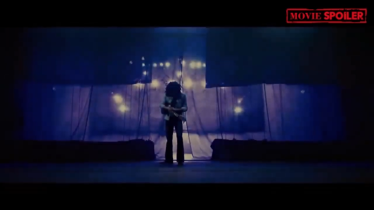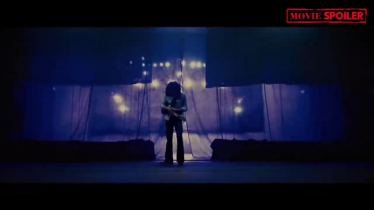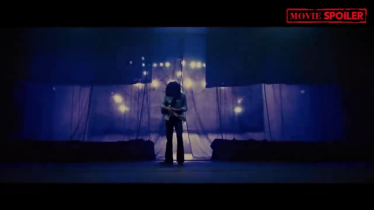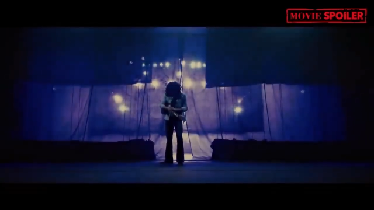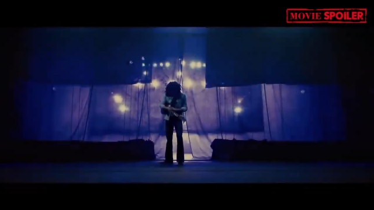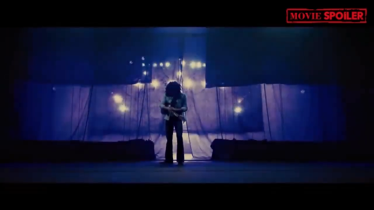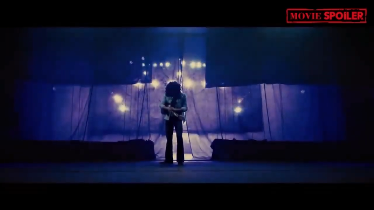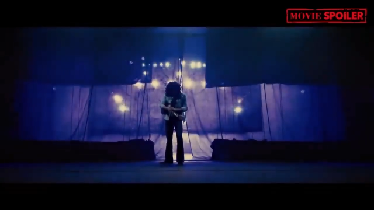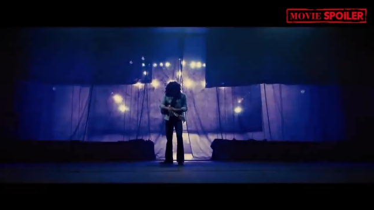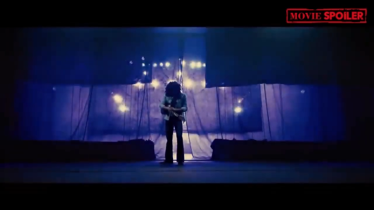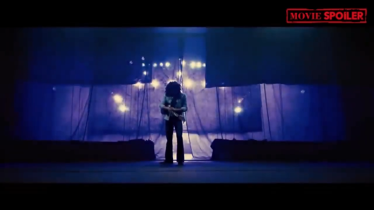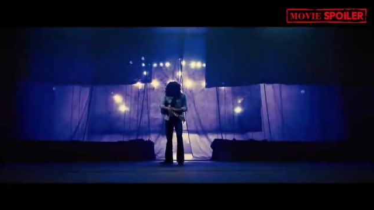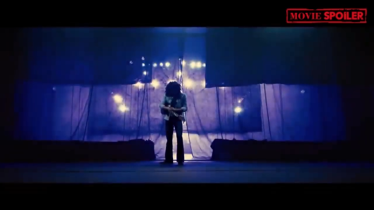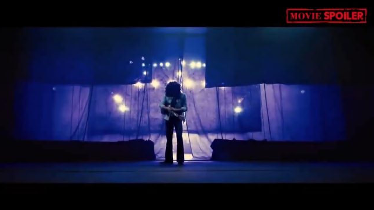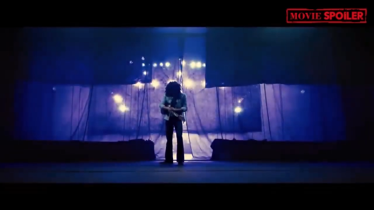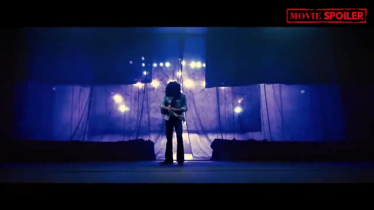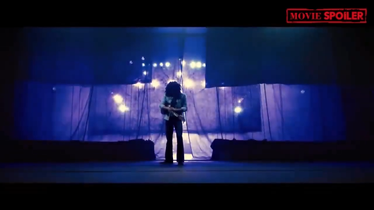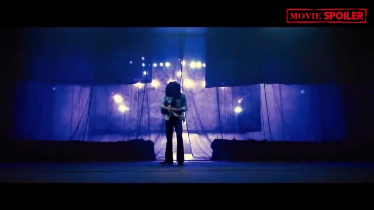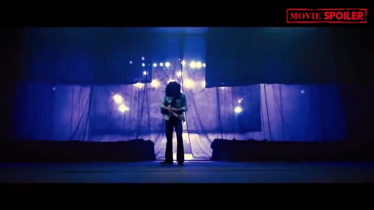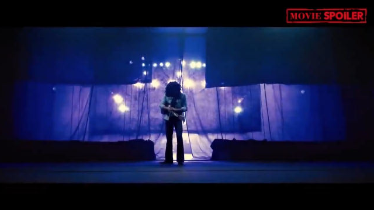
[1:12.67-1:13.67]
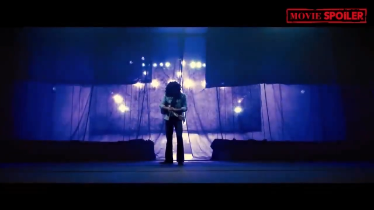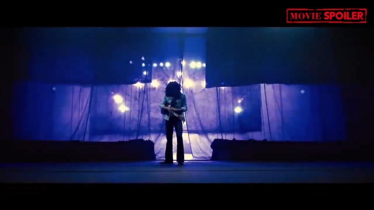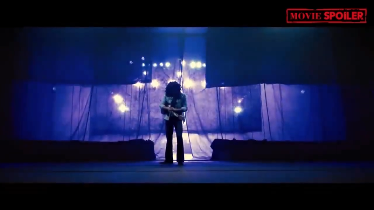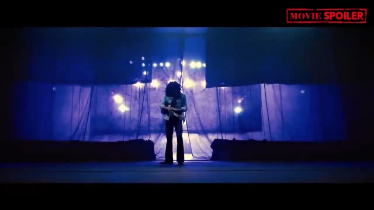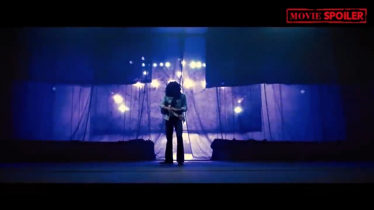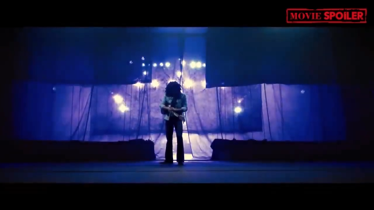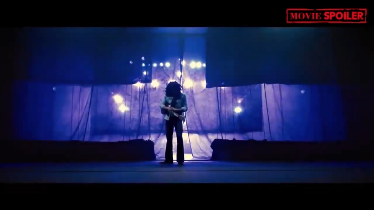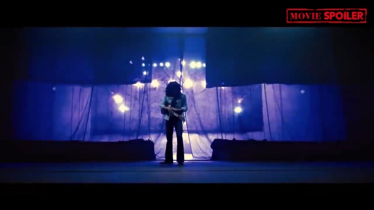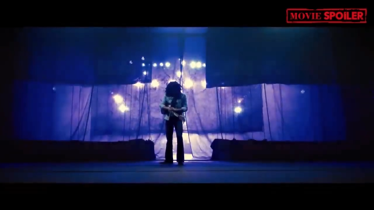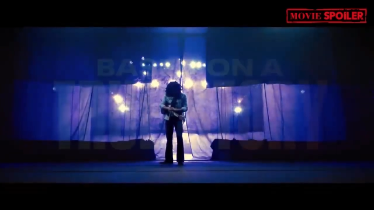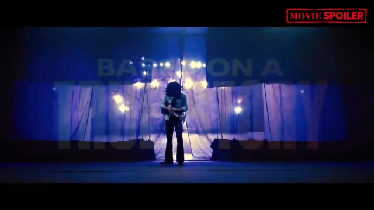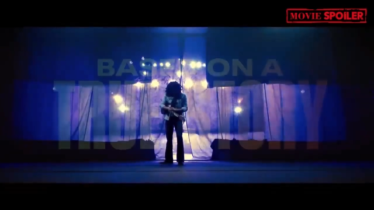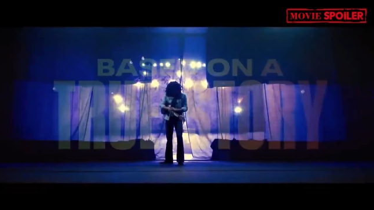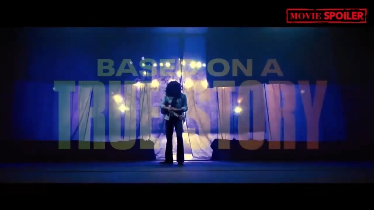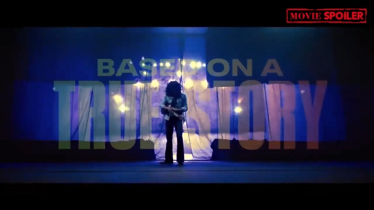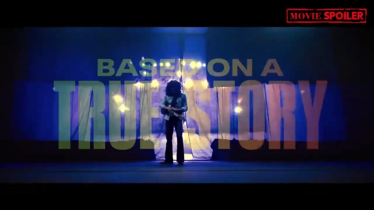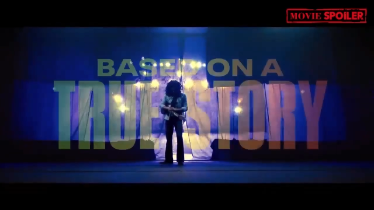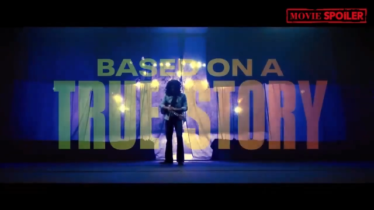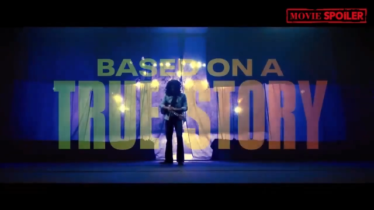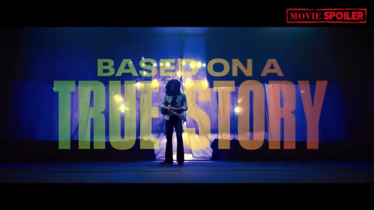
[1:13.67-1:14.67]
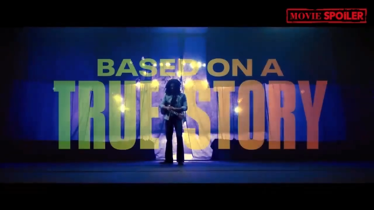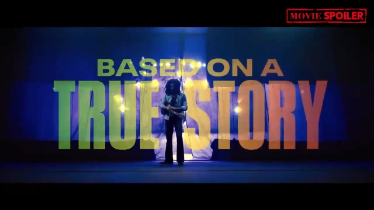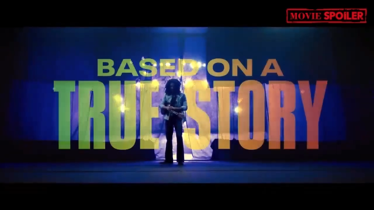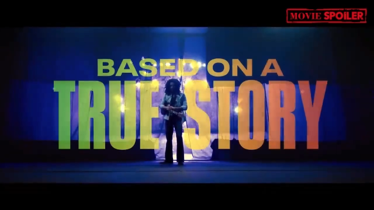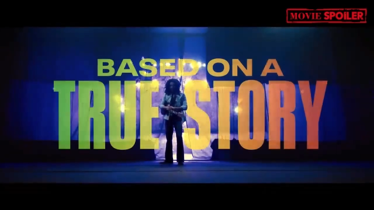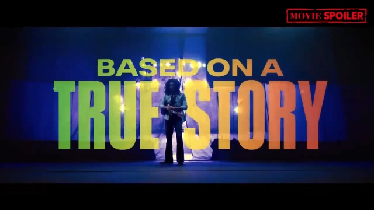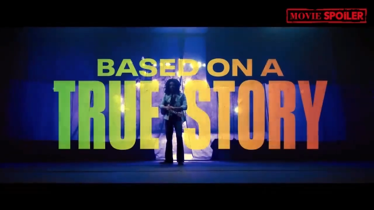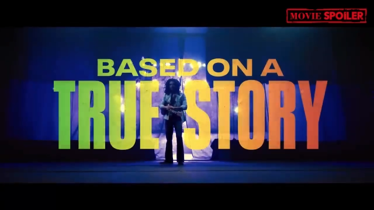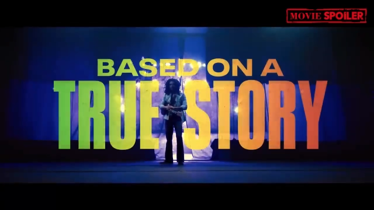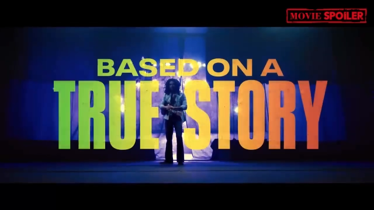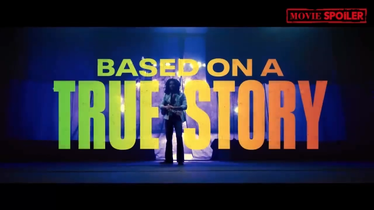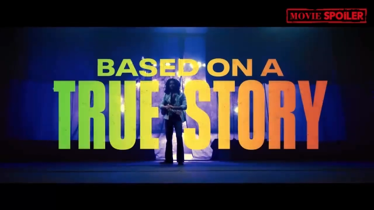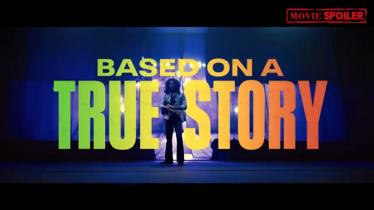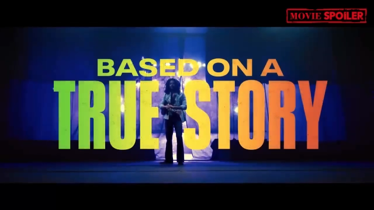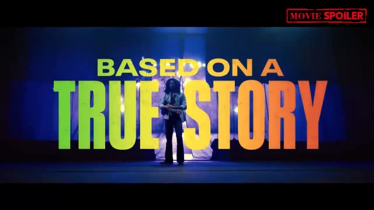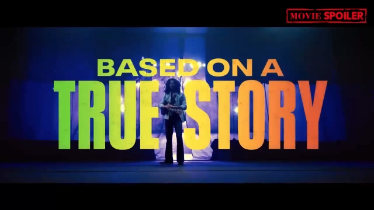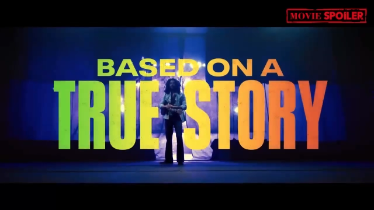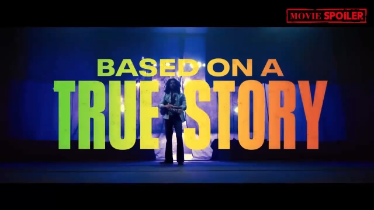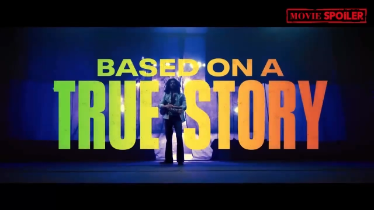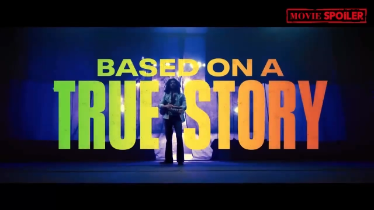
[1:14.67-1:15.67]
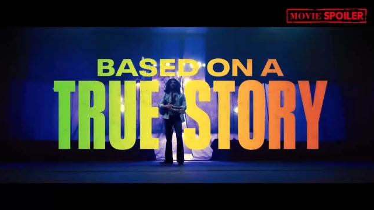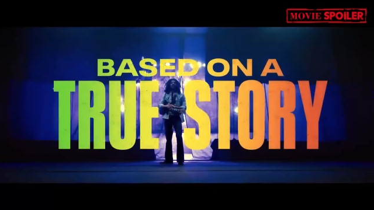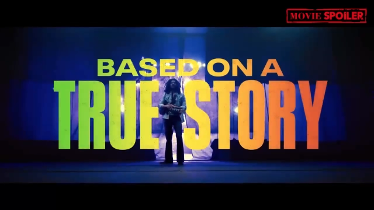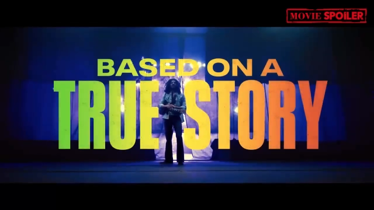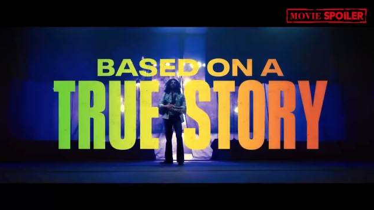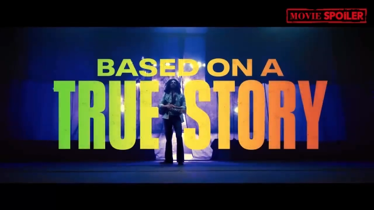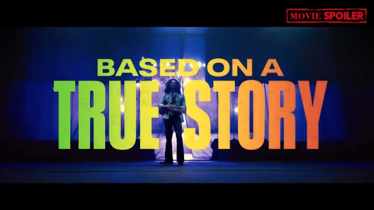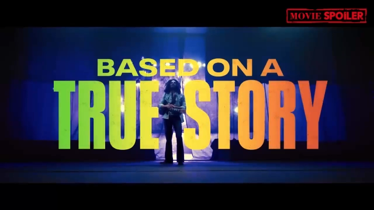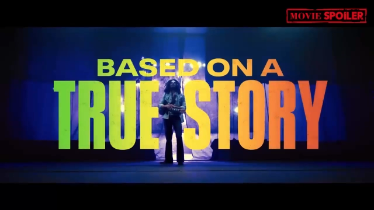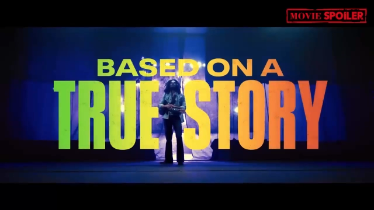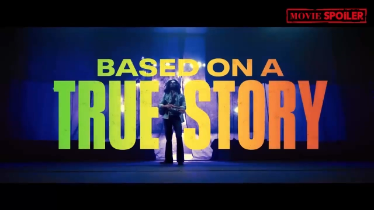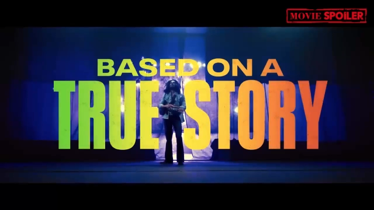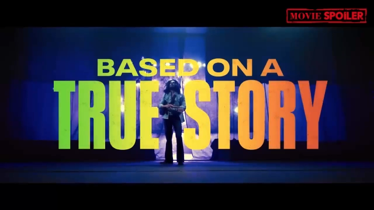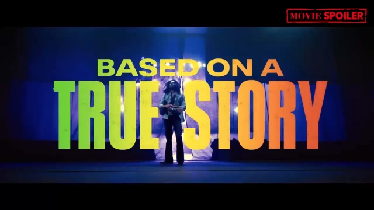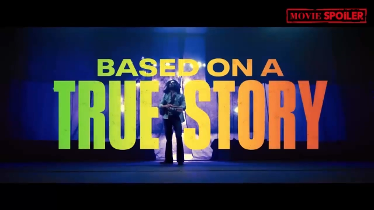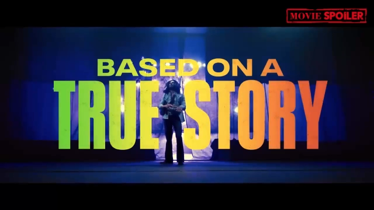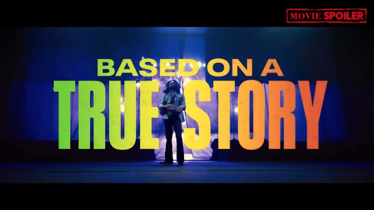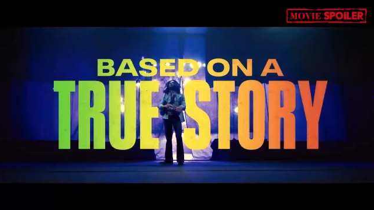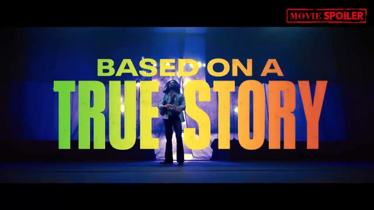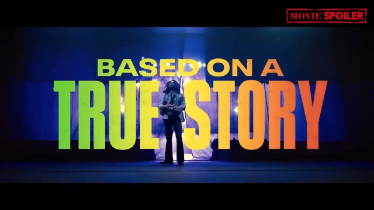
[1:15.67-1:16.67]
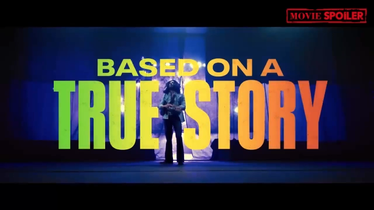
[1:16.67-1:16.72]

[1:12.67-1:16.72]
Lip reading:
[unreadable: no face in view]